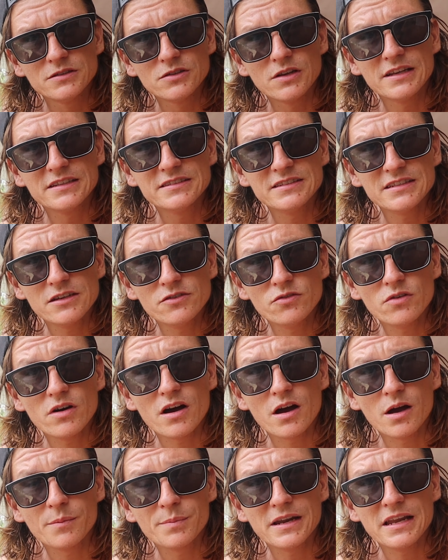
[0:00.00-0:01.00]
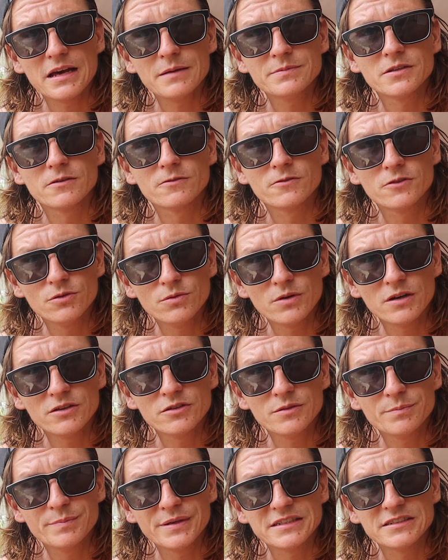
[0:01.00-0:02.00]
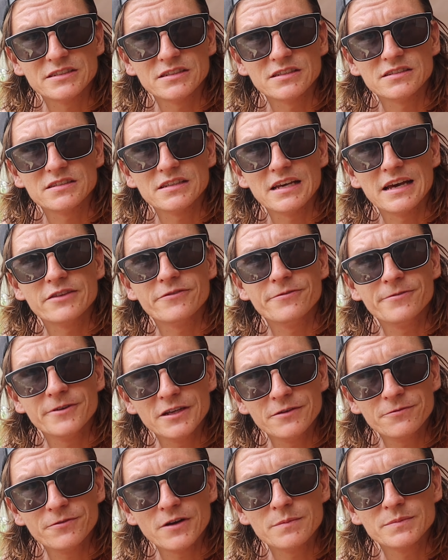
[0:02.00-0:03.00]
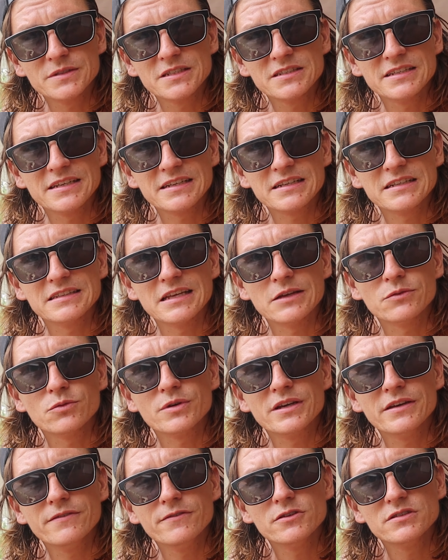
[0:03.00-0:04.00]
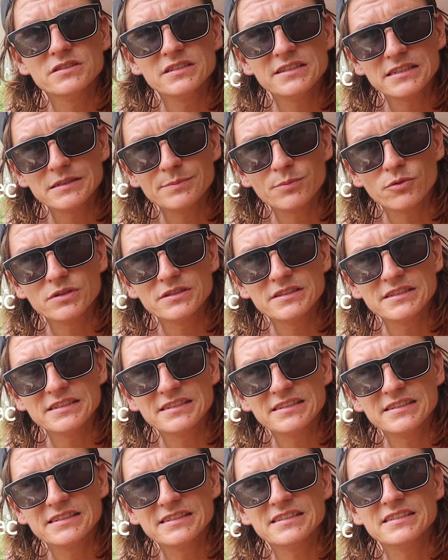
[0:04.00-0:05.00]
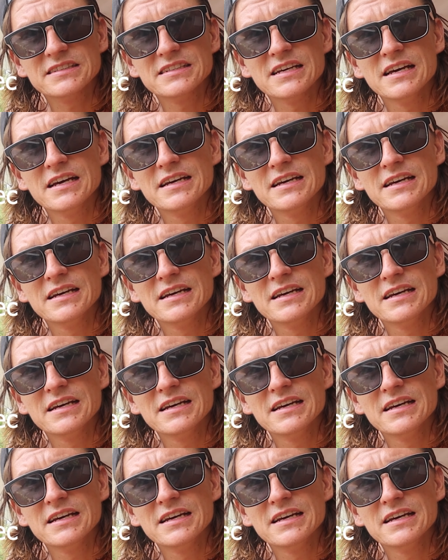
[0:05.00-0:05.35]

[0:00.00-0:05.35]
So let's say you have a hyperlapse of 200 pictures. At 30 frames a second, that will give you 6.66